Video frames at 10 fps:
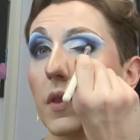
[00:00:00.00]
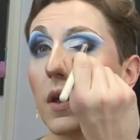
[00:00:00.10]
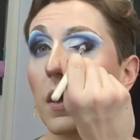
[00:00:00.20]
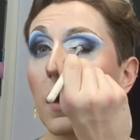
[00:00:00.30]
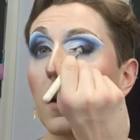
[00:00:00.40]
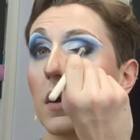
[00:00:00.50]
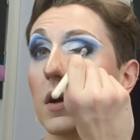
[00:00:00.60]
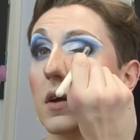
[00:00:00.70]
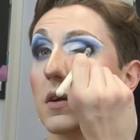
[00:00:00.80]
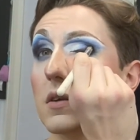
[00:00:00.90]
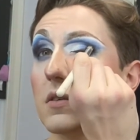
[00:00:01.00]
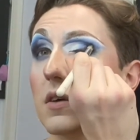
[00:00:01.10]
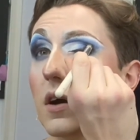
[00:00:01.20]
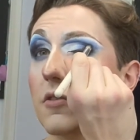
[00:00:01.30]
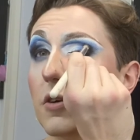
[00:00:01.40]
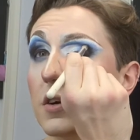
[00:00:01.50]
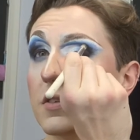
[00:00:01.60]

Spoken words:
We didn't die for our